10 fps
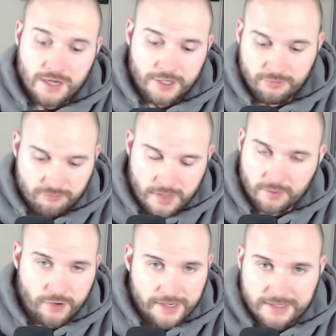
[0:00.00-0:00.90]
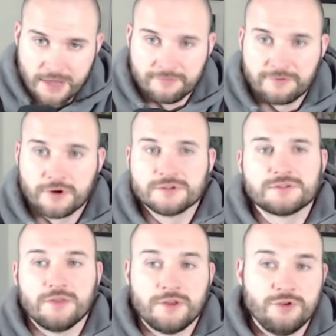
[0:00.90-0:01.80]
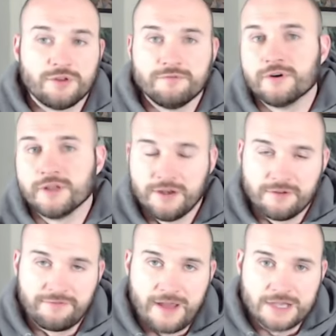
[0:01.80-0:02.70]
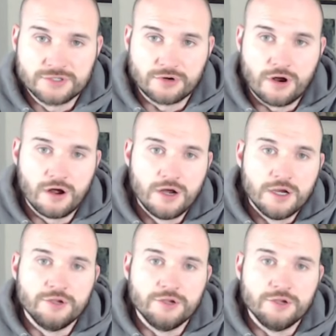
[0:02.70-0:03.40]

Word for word: and you maybe write it down first and then you convert it into FastDraw,